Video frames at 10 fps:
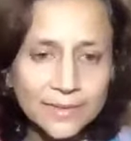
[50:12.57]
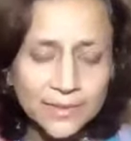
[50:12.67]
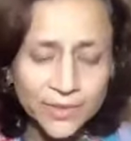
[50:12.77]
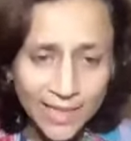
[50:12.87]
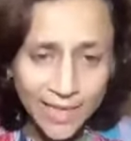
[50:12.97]

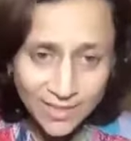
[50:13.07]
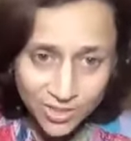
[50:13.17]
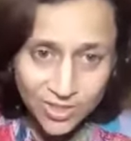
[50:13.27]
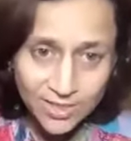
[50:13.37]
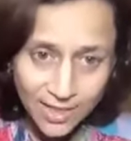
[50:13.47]

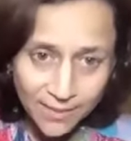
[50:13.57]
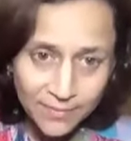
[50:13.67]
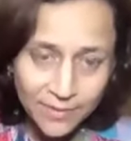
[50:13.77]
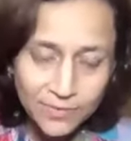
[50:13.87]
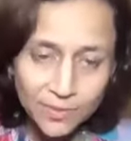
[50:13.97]
realizations come,
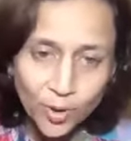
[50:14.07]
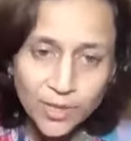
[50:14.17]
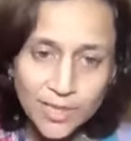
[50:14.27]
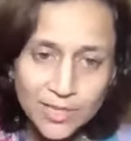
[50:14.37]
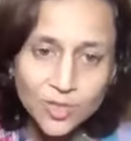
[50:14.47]
if the
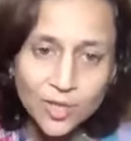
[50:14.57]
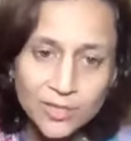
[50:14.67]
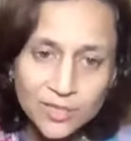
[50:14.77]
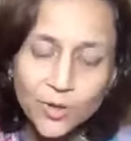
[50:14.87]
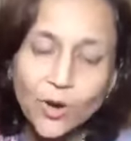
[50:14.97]
body is not
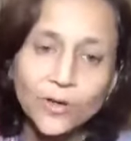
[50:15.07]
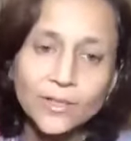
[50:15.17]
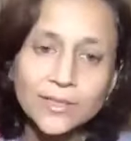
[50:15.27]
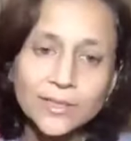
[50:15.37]
strong,